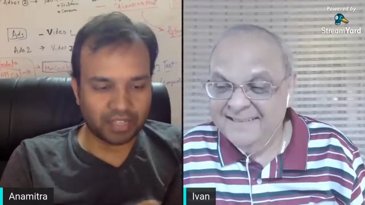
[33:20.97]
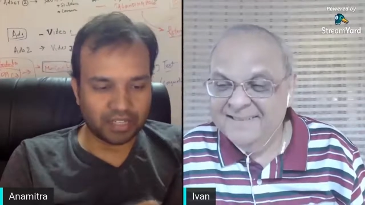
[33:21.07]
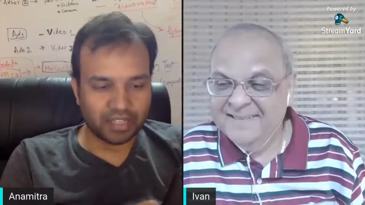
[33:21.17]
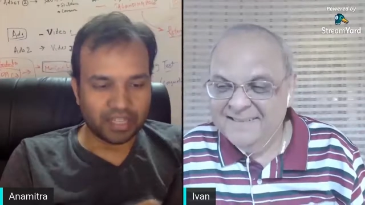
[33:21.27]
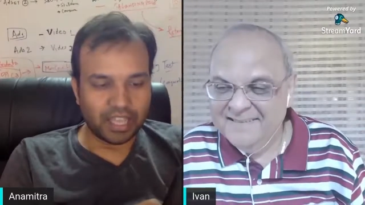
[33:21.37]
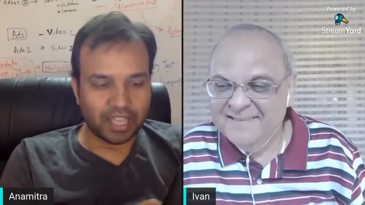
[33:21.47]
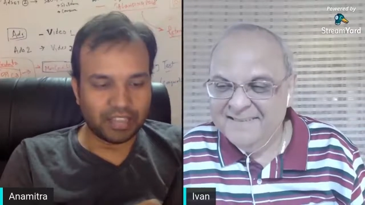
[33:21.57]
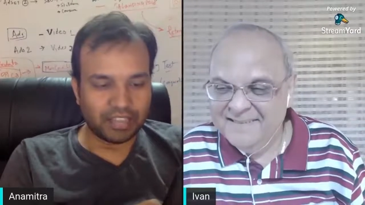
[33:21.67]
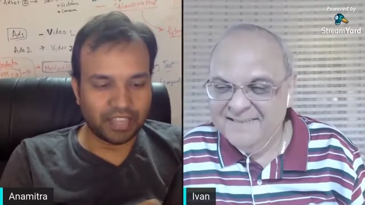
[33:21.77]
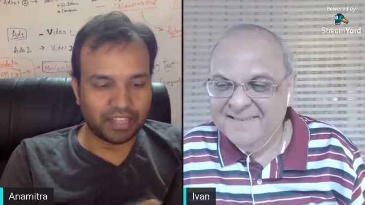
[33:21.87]
Speaker 1: are
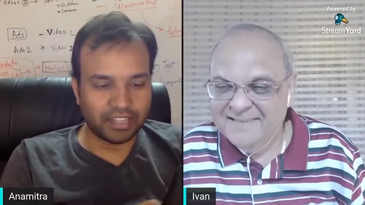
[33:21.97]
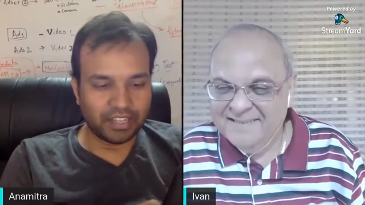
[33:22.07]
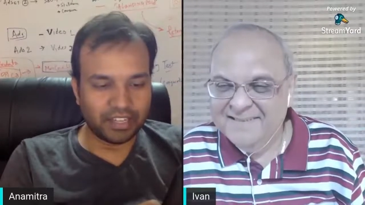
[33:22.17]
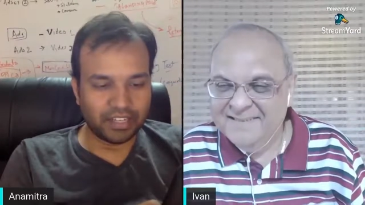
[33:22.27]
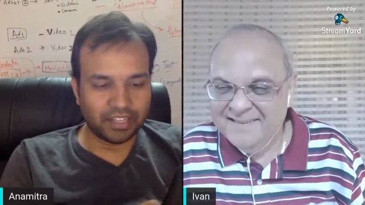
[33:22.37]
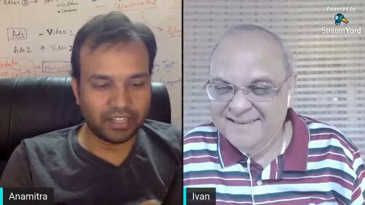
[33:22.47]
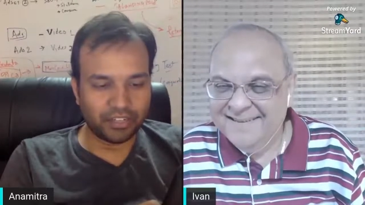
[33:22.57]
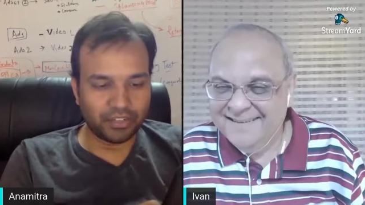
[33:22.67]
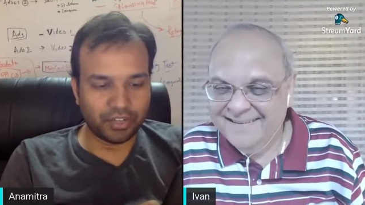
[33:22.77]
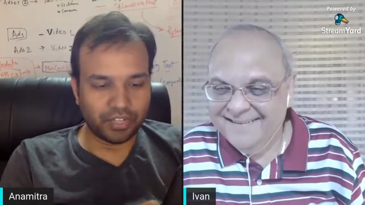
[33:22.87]
and then creating
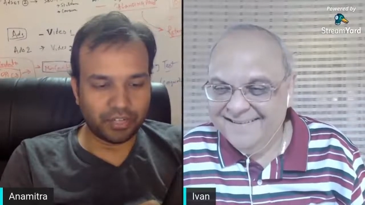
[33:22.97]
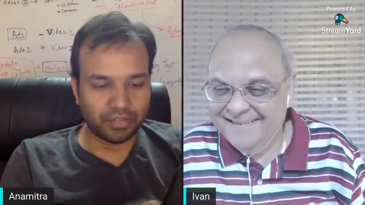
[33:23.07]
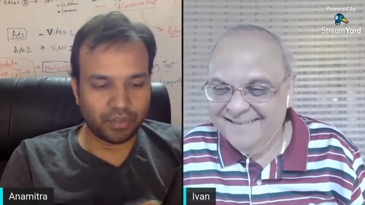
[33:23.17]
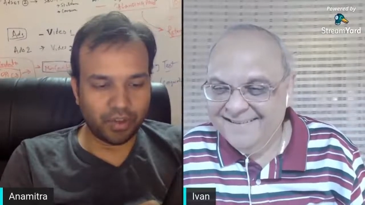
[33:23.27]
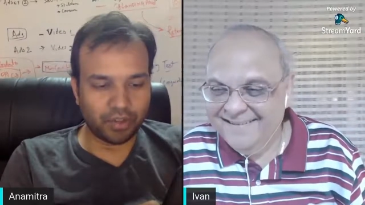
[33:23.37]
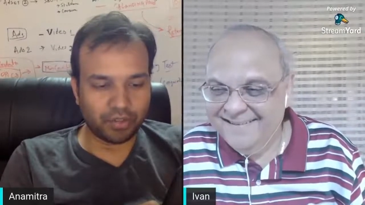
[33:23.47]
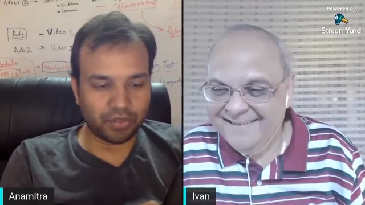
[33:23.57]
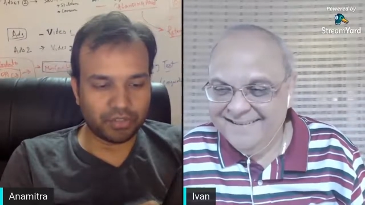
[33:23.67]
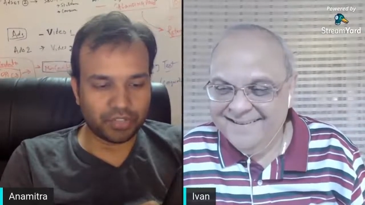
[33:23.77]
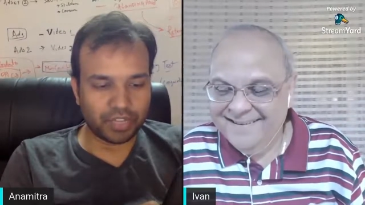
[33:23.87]
a curated
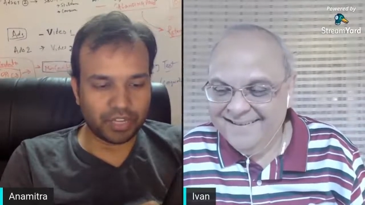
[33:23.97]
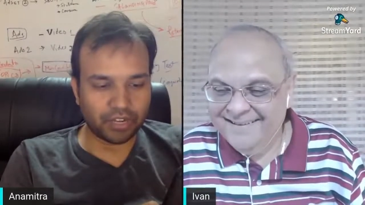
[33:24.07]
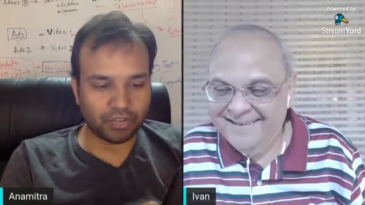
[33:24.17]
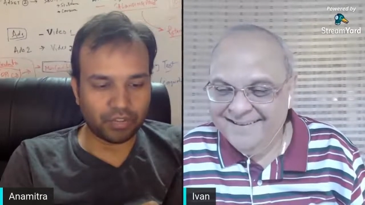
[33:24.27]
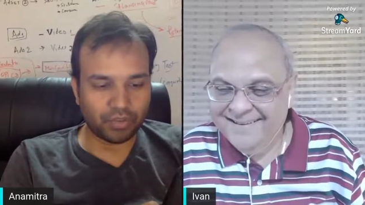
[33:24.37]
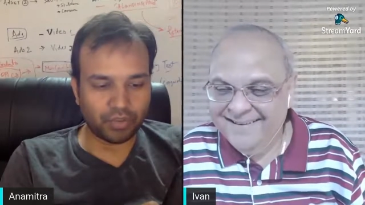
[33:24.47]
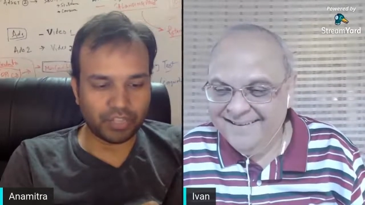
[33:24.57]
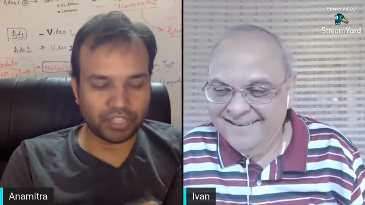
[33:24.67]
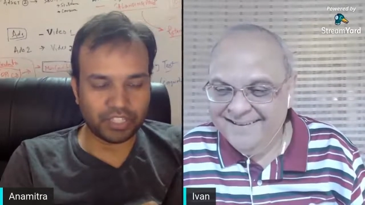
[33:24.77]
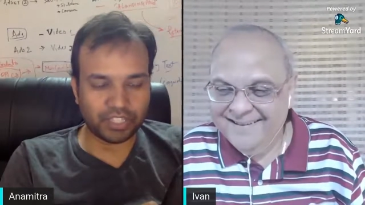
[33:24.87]
blog post around the
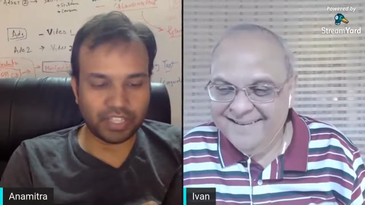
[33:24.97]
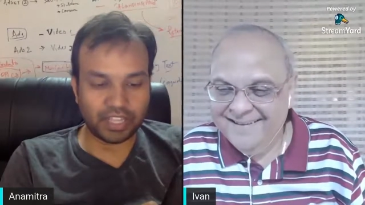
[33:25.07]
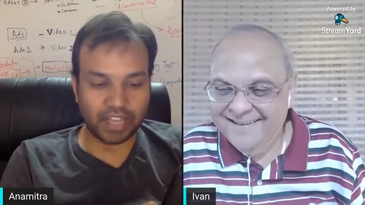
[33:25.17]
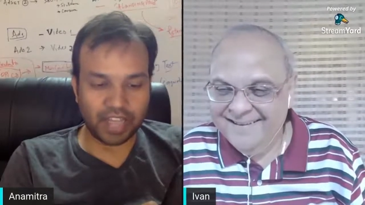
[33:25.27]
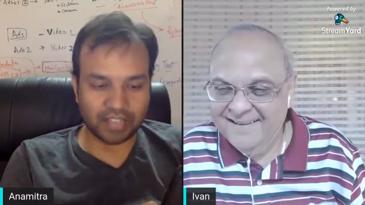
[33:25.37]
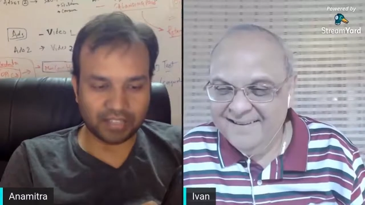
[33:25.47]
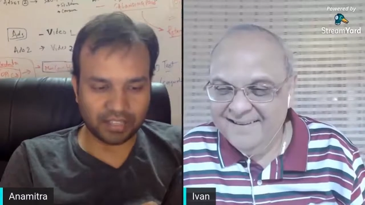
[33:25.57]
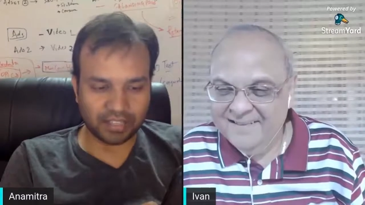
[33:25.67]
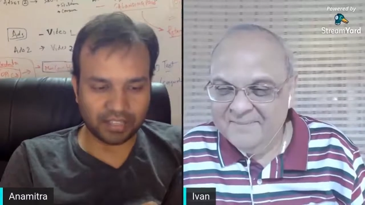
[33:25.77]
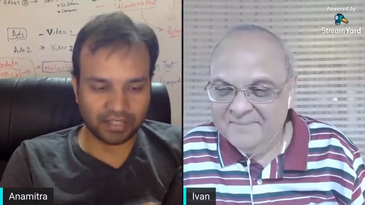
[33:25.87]
question they are
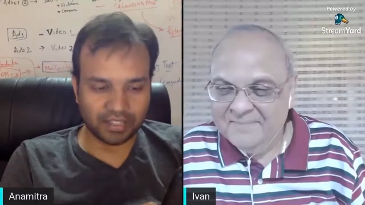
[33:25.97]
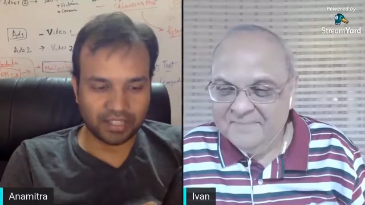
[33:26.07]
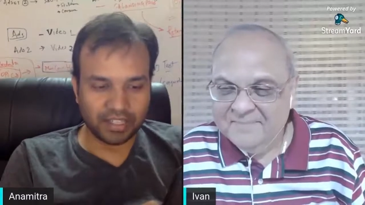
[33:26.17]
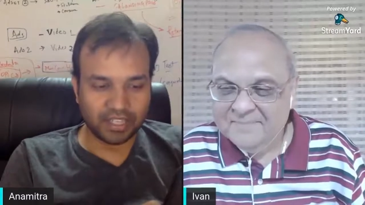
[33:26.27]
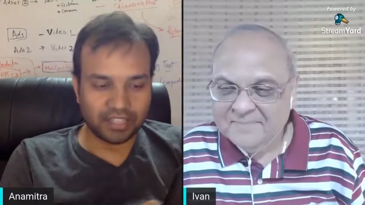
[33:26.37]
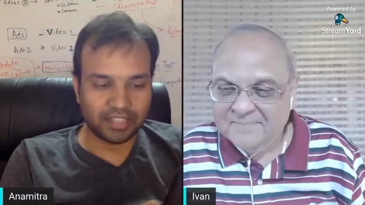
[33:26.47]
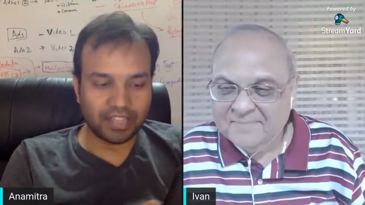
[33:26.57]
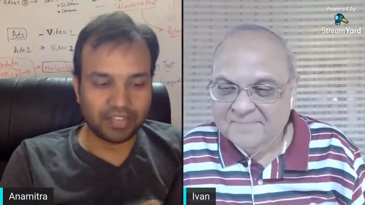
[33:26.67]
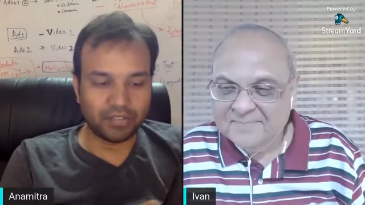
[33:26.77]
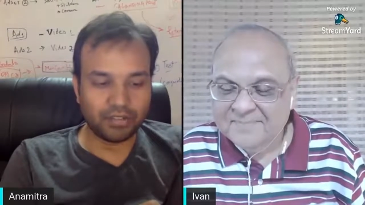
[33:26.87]
asking? Is
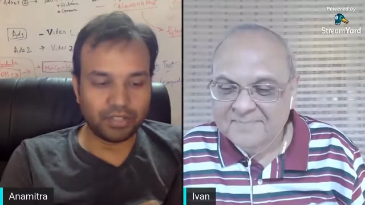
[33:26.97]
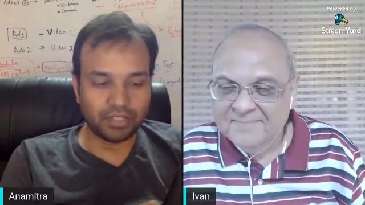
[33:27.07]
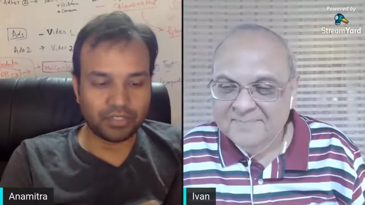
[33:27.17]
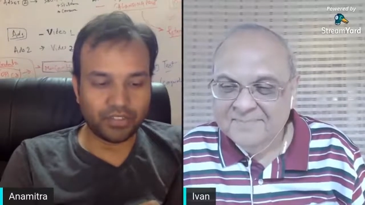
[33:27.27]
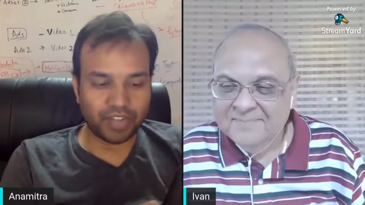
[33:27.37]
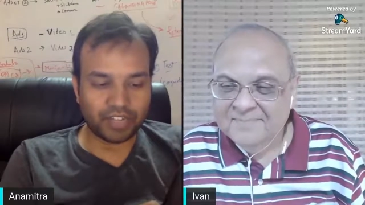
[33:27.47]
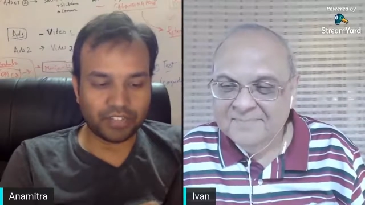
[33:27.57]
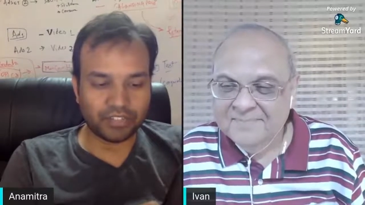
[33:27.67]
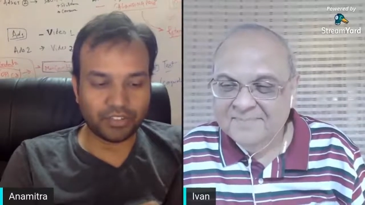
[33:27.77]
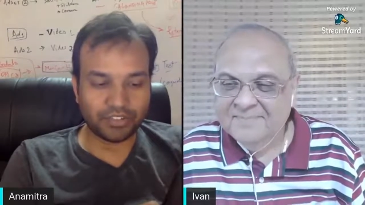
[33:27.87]
that good
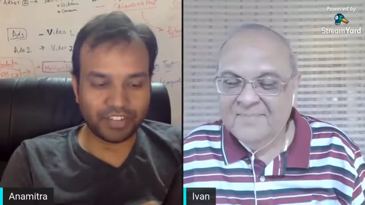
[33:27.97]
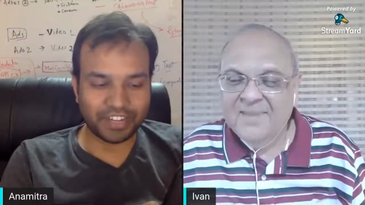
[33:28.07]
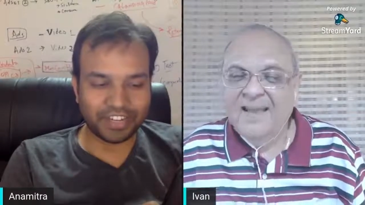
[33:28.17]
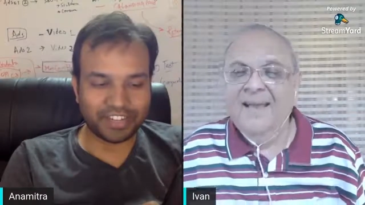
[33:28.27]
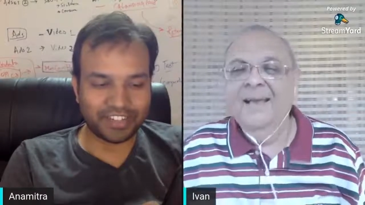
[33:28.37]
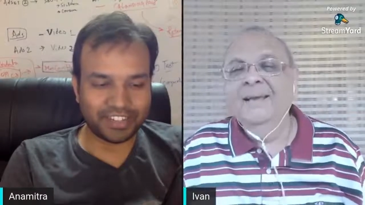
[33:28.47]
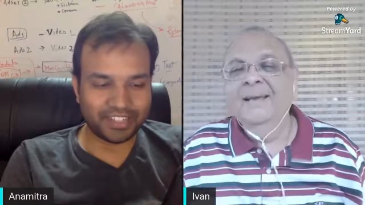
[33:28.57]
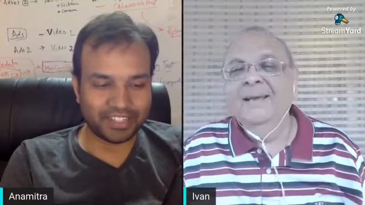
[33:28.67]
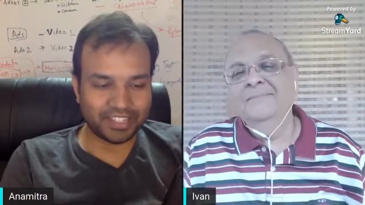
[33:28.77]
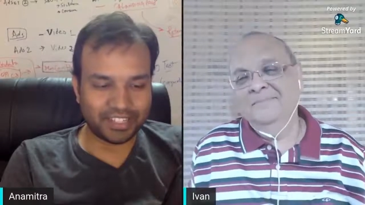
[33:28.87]
strategy to create
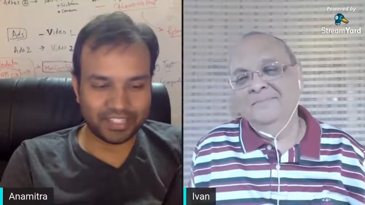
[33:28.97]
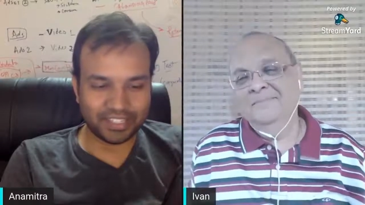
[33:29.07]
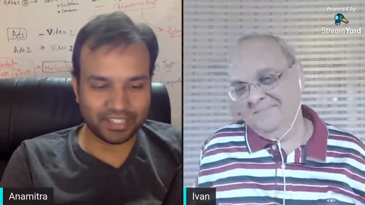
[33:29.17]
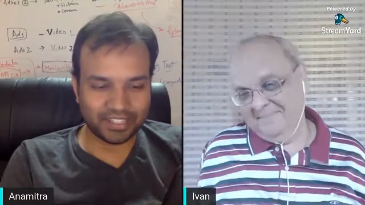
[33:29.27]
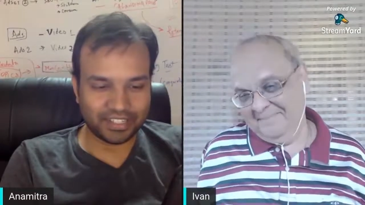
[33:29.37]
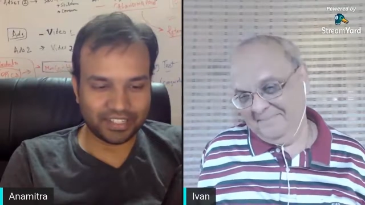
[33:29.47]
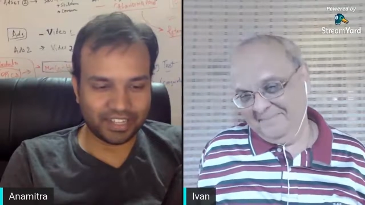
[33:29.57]
uh,